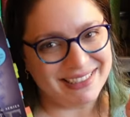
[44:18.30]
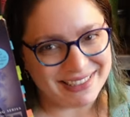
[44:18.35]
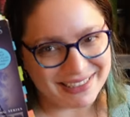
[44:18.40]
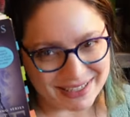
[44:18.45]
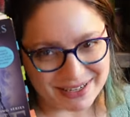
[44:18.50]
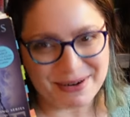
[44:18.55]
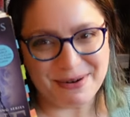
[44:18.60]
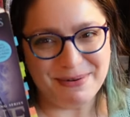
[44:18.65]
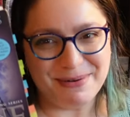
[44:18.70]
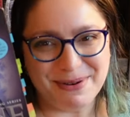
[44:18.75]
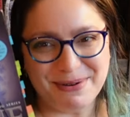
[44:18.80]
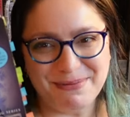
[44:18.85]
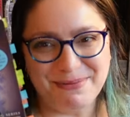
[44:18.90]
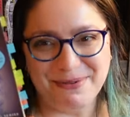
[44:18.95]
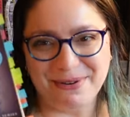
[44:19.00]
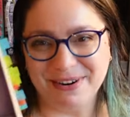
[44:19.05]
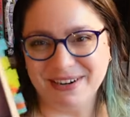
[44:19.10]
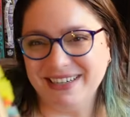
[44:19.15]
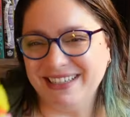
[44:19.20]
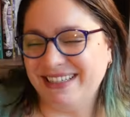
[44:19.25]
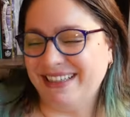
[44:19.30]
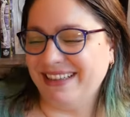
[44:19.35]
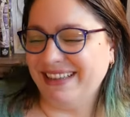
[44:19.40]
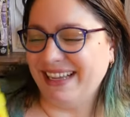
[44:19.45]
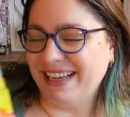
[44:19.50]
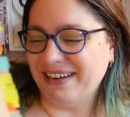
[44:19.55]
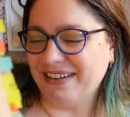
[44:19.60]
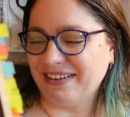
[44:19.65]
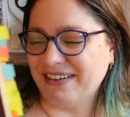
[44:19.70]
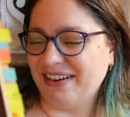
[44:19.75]
It's going to be important
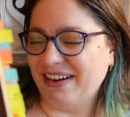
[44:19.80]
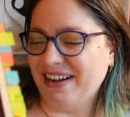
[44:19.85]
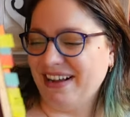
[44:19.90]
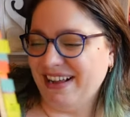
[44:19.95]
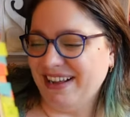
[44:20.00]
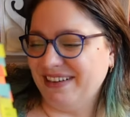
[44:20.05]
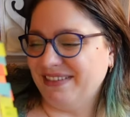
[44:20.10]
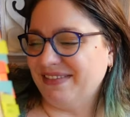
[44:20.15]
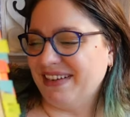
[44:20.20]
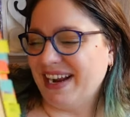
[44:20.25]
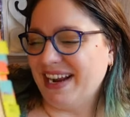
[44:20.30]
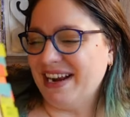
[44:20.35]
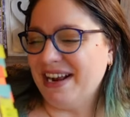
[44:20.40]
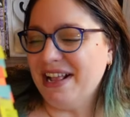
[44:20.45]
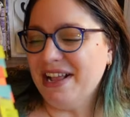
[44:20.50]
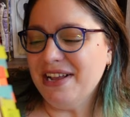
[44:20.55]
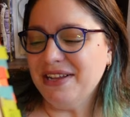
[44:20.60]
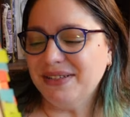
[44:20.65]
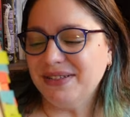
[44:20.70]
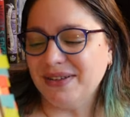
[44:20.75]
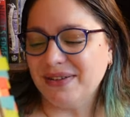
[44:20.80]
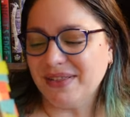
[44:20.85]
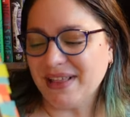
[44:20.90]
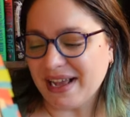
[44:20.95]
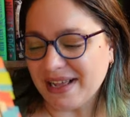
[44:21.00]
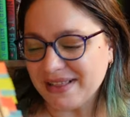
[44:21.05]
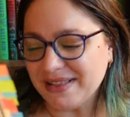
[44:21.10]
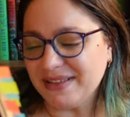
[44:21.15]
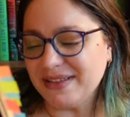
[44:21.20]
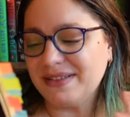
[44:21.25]
later on, right? So
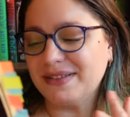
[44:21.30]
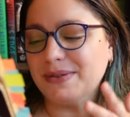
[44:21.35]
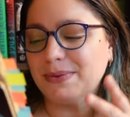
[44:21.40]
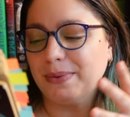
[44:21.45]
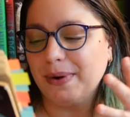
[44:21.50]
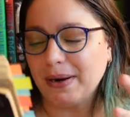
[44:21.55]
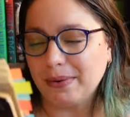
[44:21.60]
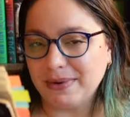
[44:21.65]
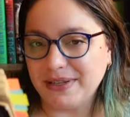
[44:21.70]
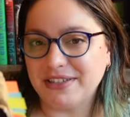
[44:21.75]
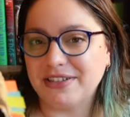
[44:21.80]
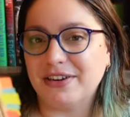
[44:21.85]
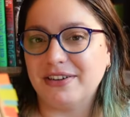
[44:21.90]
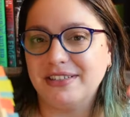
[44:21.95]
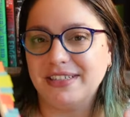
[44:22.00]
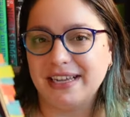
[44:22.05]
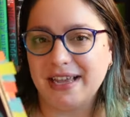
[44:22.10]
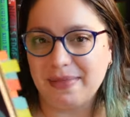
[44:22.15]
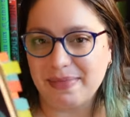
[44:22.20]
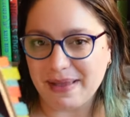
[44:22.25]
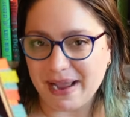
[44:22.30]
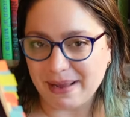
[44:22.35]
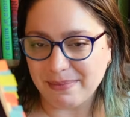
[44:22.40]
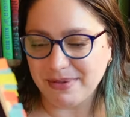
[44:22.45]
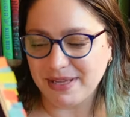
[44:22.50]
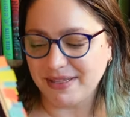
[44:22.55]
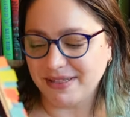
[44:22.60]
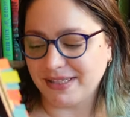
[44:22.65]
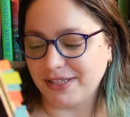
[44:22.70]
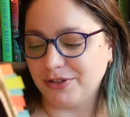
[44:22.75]
that this is where we start to get that
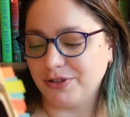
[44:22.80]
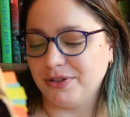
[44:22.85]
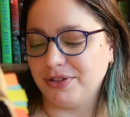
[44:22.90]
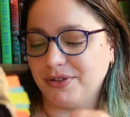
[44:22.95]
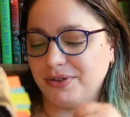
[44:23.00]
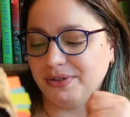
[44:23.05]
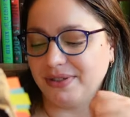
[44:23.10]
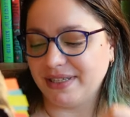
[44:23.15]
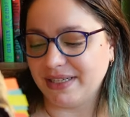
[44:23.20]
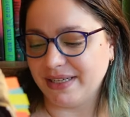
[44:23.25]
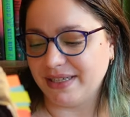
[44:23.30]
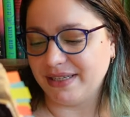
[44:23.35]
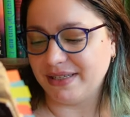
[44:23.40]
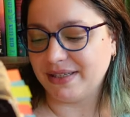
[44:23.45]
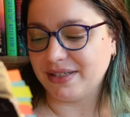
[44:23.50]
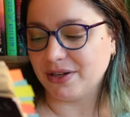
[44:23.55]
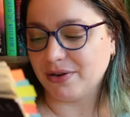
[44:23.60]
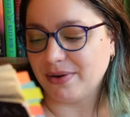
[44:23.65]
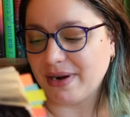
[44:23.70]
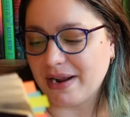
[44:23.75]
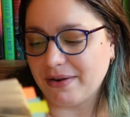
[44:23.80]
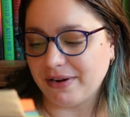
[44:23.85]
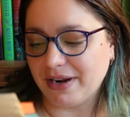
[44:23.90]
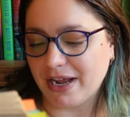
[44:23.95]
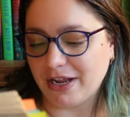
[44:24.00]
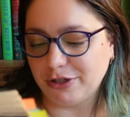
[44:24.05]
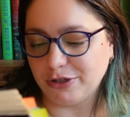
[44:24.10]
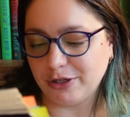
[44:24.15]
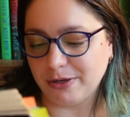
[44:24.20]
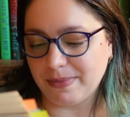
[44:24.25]
piece introduced is around
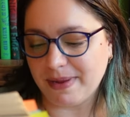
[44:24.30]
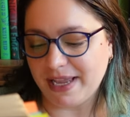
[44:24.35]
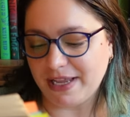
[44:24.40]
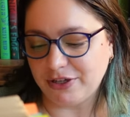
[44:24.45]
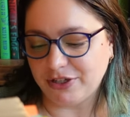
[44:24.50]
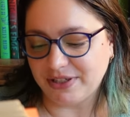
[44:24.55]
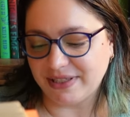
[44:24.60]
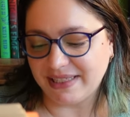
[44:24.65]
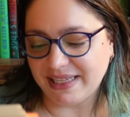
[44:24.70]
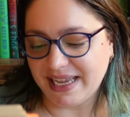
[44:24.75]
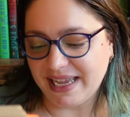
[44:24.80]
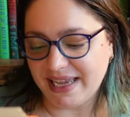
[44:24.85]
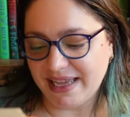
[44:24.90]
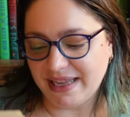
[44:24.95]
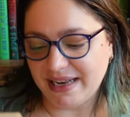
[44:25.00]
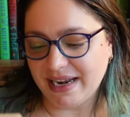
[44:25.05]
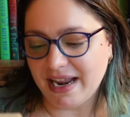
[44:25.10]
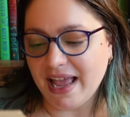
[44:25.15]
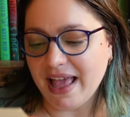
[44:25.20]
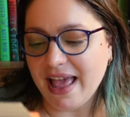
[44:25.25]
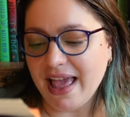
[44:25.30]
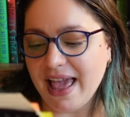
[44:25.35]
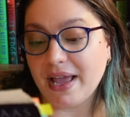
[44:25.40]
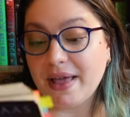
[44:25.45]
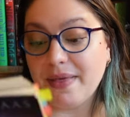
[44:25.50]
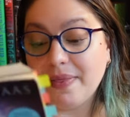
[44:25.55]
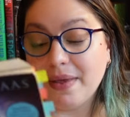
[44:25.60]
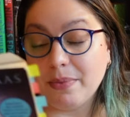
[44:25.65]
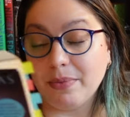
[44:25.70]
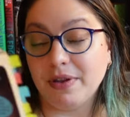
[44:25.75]
100 pages in
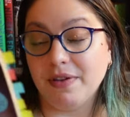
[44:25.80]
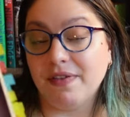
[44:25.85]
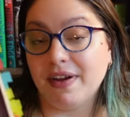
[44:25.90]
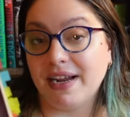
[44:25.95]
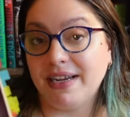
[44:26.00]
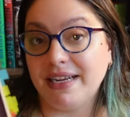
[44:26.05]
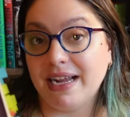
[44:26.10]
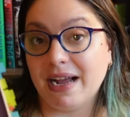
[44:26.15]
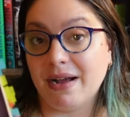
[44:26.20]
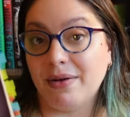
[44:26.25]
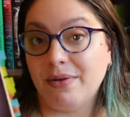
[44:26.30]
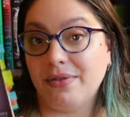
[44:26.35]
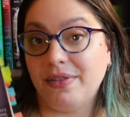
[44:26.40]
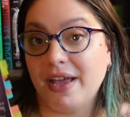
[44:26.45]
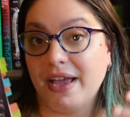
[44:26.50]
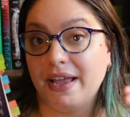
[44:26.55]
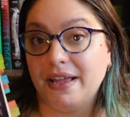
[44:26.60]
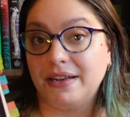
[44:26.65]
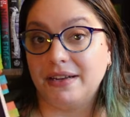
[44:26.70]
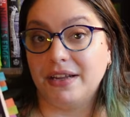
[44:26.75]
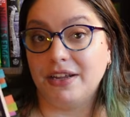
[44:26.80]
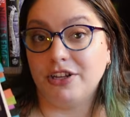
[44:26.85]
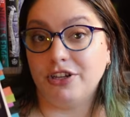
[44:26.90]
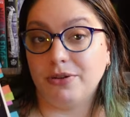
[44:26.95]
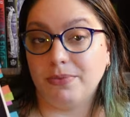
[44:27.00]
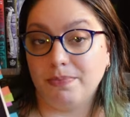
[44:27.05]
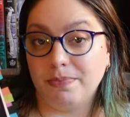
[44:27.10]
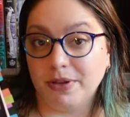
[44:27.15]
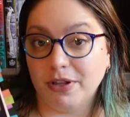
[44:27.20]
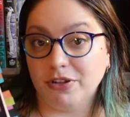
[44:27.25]
and then we find out that
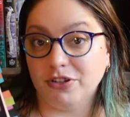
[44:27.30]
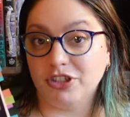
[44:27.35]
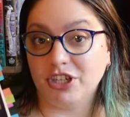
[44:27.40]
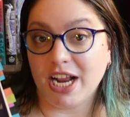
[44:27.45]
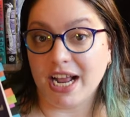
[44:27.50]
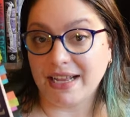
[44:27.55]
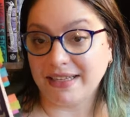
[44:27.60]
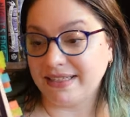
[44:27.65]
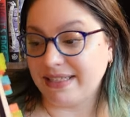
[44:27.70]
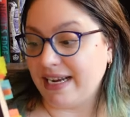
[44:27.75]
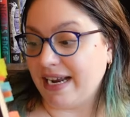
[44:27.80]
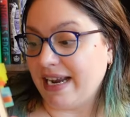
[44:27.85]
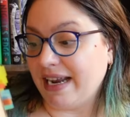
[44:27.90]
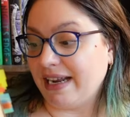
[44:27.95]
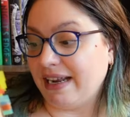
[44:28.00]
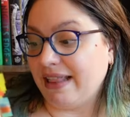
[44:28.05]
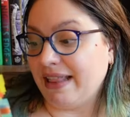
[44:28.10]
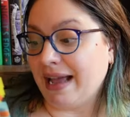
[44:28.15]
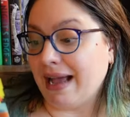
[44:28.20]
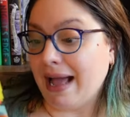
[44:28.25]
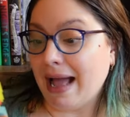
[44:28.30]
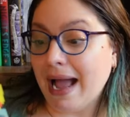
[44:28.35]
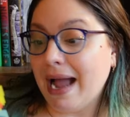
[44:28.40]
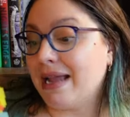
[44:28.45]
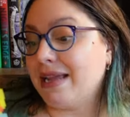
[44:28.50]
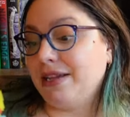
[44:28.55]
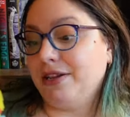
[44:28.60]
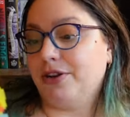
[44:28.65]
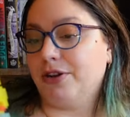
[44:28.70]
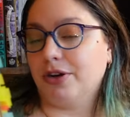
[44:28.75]
Bill Chastain, the Eye
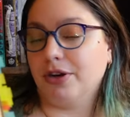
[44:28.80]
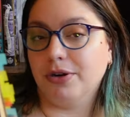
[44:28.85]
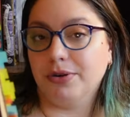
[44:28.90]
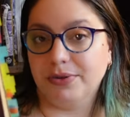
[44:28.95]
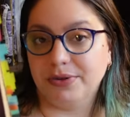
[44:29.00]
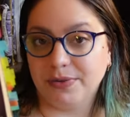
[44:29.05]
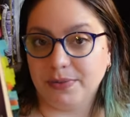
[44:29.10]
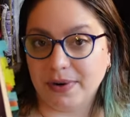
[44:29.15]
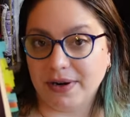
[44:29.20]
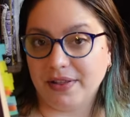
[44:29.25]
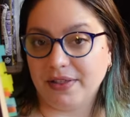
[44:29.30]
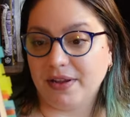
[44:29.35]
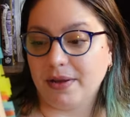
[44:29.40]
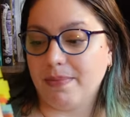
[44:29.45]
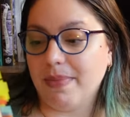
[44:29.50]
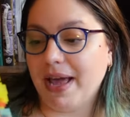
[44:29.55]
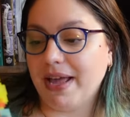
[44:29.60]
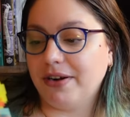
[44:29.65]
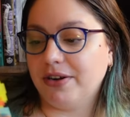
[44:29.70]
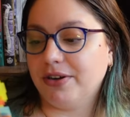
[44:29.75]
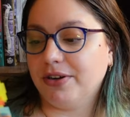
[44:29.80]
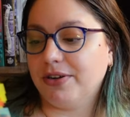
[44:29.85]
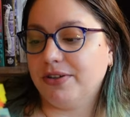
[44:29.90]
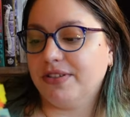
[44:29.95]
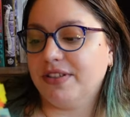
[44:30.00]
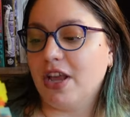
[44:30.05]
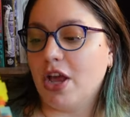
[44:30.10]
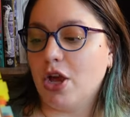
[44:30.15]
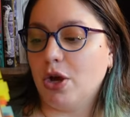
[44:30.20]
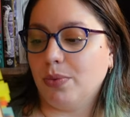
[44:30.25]
Eater, who is one of the
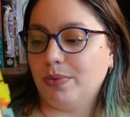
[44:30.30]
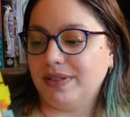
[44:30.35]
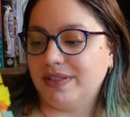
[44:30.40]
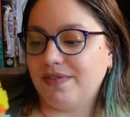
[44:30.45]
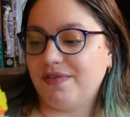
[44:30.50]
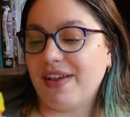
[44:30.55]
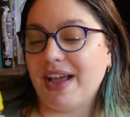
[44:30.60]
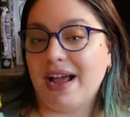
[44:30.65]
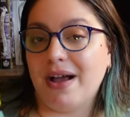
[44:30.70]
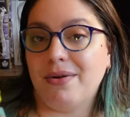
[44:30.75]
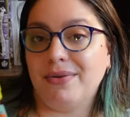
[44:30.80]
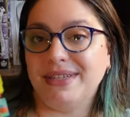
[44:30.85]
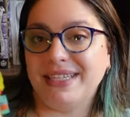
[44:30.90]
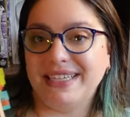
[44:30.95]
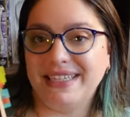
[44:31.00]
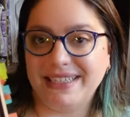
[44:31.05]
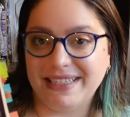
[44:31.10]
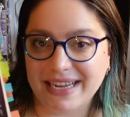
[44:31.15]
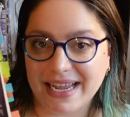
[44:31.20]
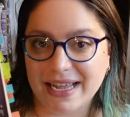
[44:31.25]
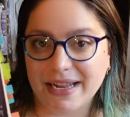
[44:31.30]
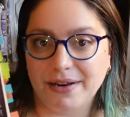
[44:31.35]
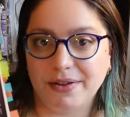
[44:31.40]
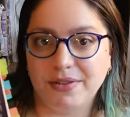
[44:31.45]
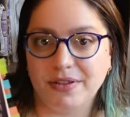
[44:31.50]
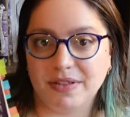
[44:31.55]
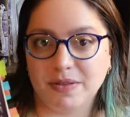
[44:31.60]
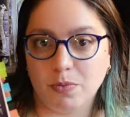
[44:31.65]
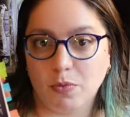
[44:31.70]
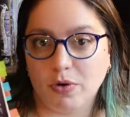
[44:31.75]
competitors, was found dead
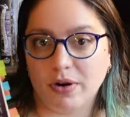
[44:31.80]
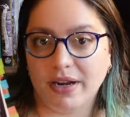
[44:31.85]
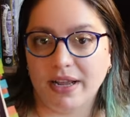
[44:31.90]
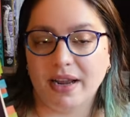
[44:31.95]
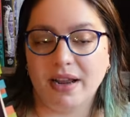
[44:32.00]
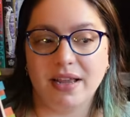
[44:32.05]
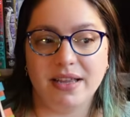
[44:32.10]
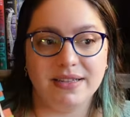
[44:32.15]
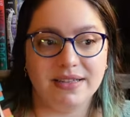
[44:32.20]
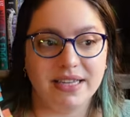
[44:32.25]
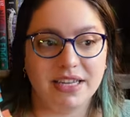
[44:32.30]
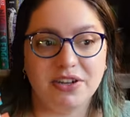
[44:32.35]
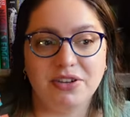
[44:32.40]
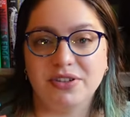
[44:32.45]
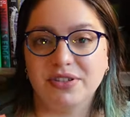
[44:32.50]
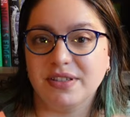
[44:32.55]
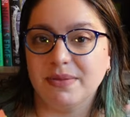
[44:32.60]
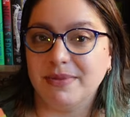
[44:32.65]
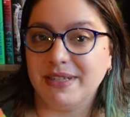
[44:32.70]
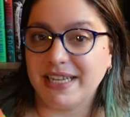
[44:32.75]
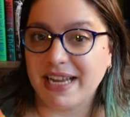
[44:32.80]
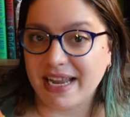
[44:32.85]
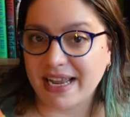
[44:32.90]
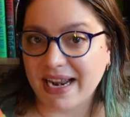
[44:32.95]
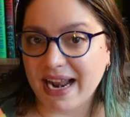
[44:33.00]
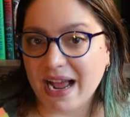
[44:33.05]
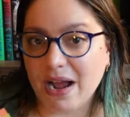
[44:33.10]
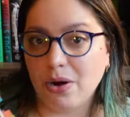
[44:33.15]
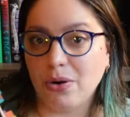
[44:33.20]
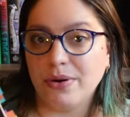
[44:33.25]
this morning. His innards had been taken
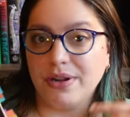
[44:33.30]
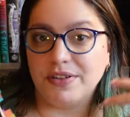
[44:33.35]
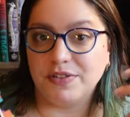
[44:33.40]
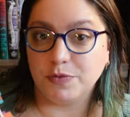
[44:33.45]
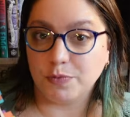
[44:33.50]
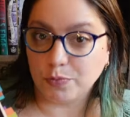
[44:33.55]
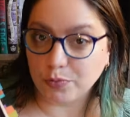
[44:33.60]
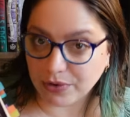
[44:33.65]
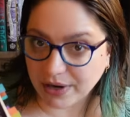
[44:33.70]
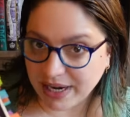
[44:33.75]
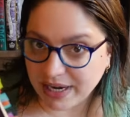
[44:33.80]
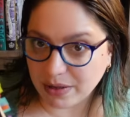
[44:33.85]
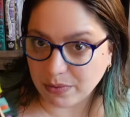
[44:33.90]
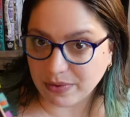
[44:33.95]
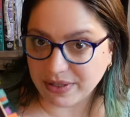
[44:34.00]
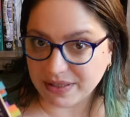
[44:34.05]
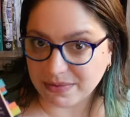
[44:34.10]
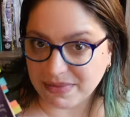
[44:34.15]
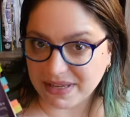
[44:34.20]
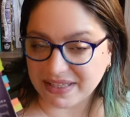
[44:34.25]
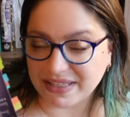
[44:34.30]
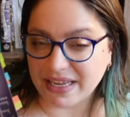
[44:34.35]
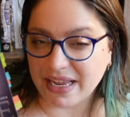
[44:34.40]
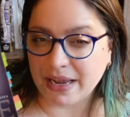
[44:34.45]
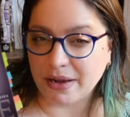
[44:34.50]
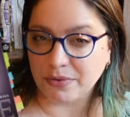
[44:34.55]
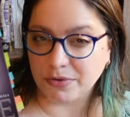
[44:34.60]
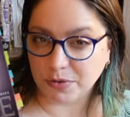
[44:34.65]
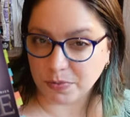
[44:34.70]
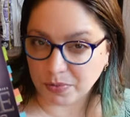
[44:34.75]
out, his brain was missing,
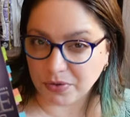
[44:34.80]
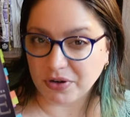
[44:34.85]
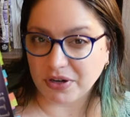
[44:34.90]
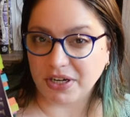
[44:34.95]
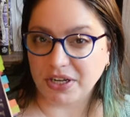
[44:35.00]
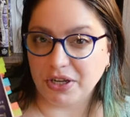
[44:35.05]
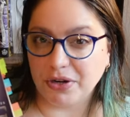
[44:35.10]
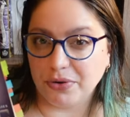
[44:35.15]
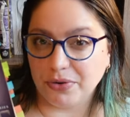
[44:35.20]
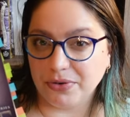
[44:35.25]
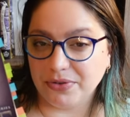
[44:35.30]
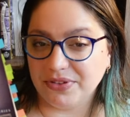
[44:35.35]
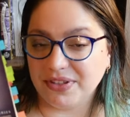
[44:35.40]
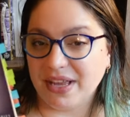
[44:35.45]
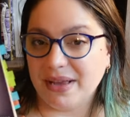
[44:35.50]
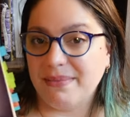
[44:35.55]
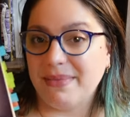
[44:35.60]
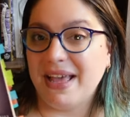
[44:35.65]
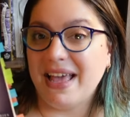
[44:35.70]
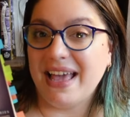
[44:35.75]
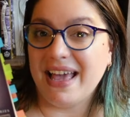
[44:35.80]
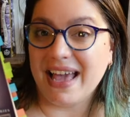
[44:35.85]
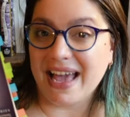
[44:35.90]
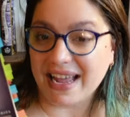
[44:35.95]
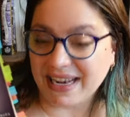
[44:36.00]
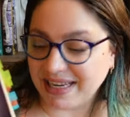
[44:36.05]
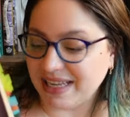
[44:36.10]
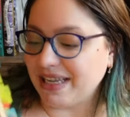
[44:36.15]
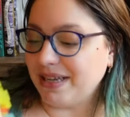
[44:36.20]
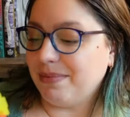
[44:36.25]
it was pretty gruesome,
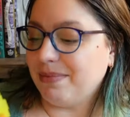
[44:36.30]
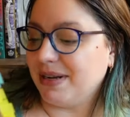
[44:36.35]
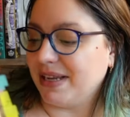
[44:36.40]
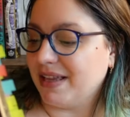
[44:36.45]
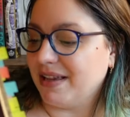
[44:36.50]
and he had been